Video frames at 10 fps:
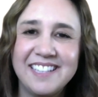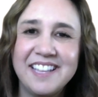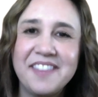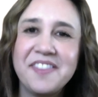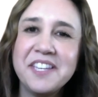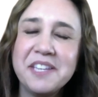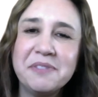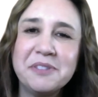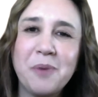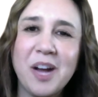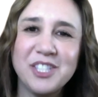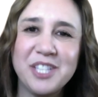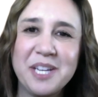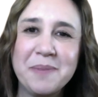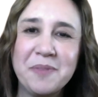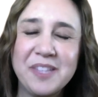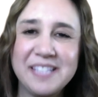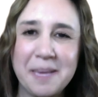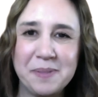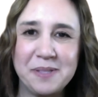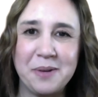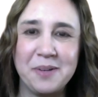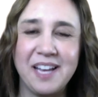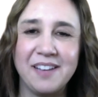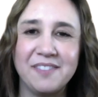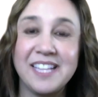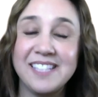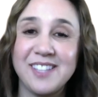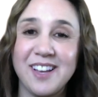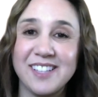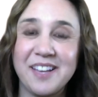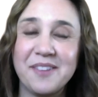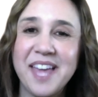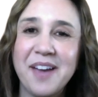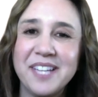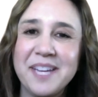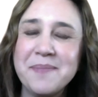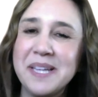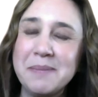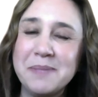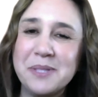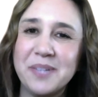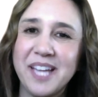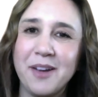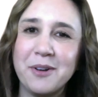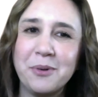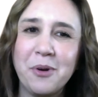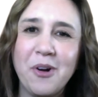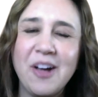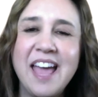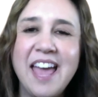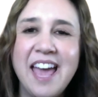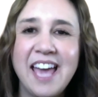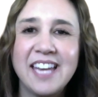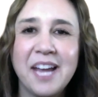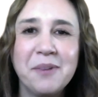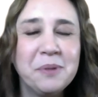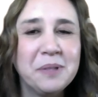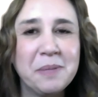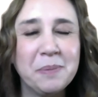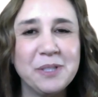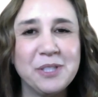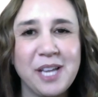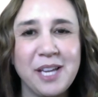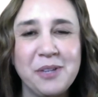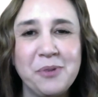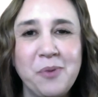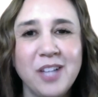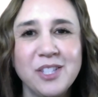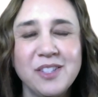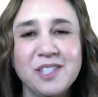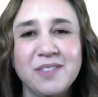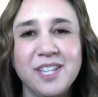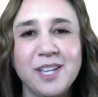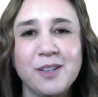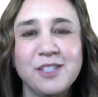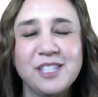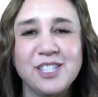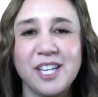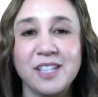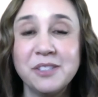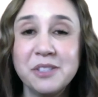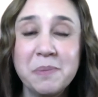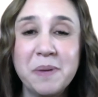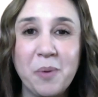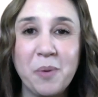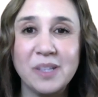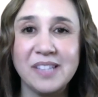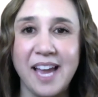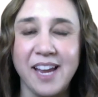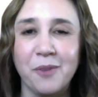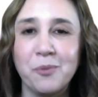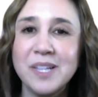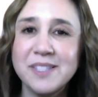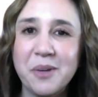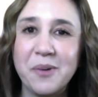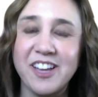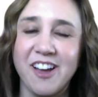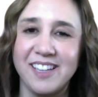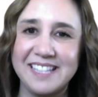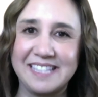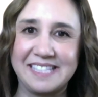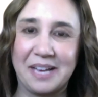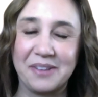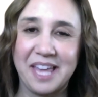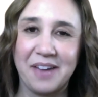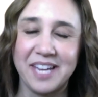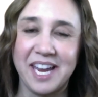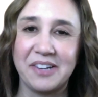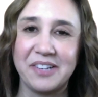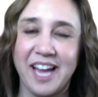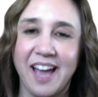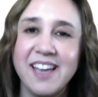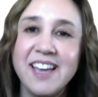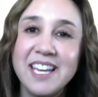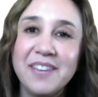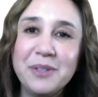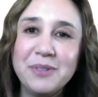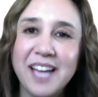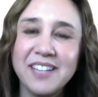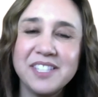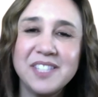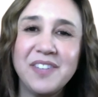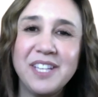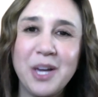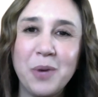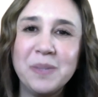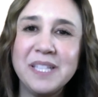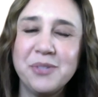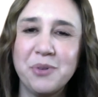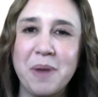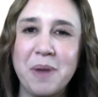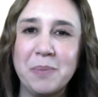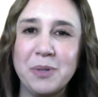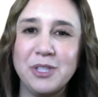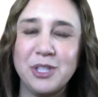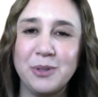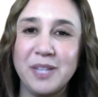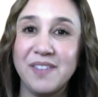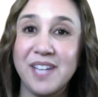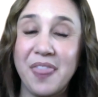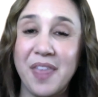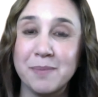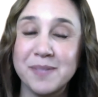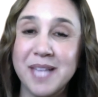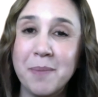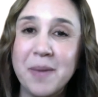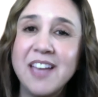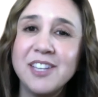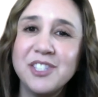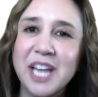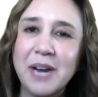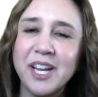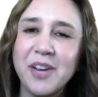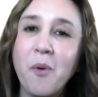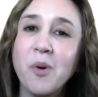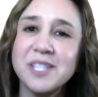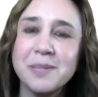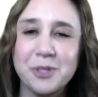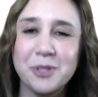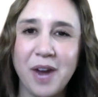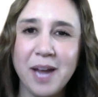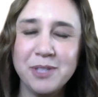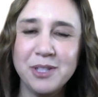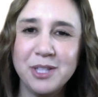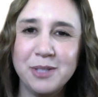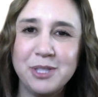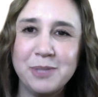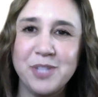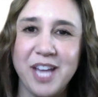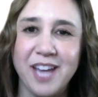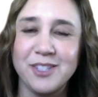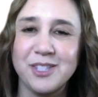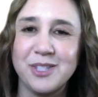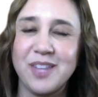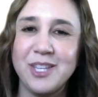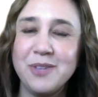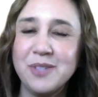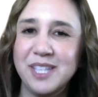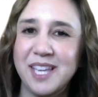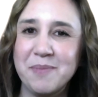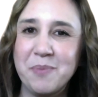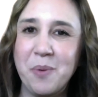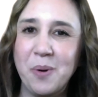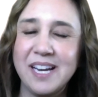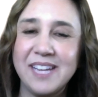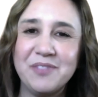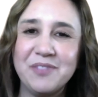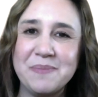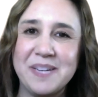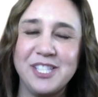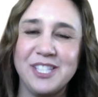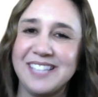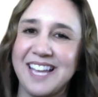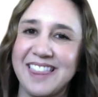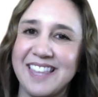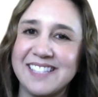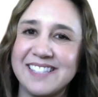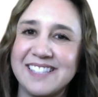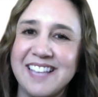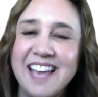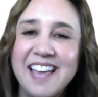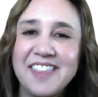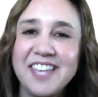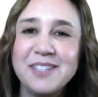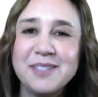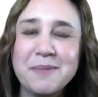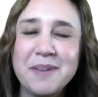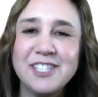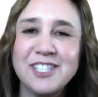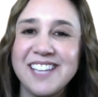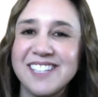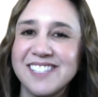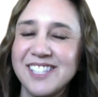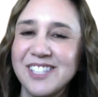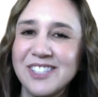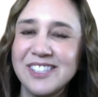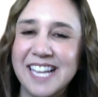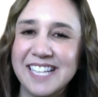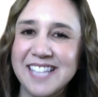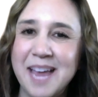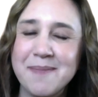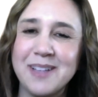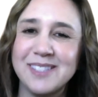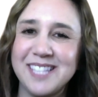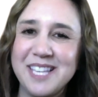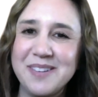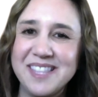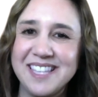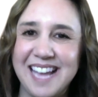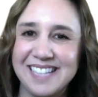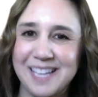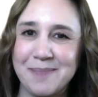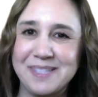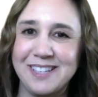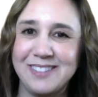Thank you for watching this episode of Let's Talk South County. My name is Raquel Crowell, and I really appreciate you watching these videos to shed a little bit more light on what's going on in the South County area. If you like this video, please remember to give it a thumbs up, share it, or subscribe to the YouTube channel so that you can get more information like this. Thank you so much, and until next time, I'll see you in the next episode.